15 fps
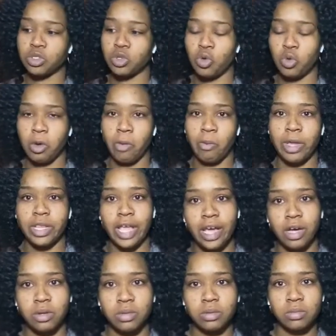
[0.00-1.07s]
going
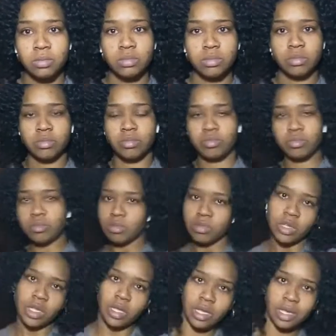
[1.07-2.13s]
without.
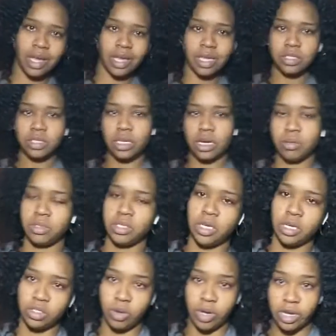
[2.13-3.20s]
And like I said, I was
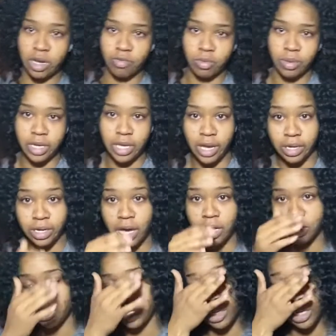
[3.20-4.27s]
young, so I never really
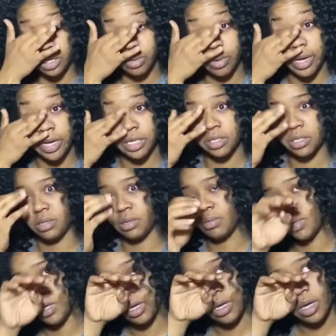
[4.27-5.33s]
acknowledged it anyways.
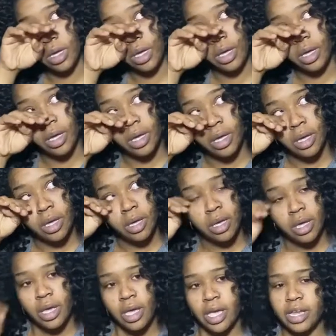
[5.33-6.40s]

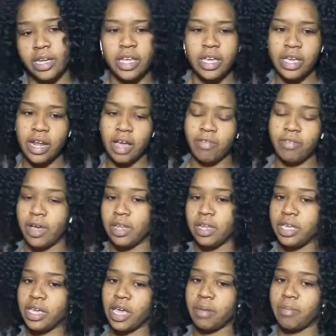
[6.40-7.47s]
And then I finally
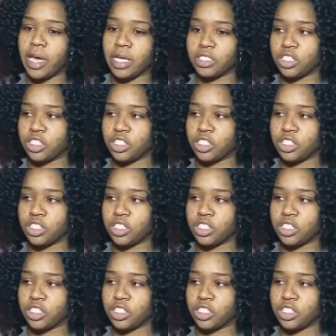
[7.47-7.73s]
came back to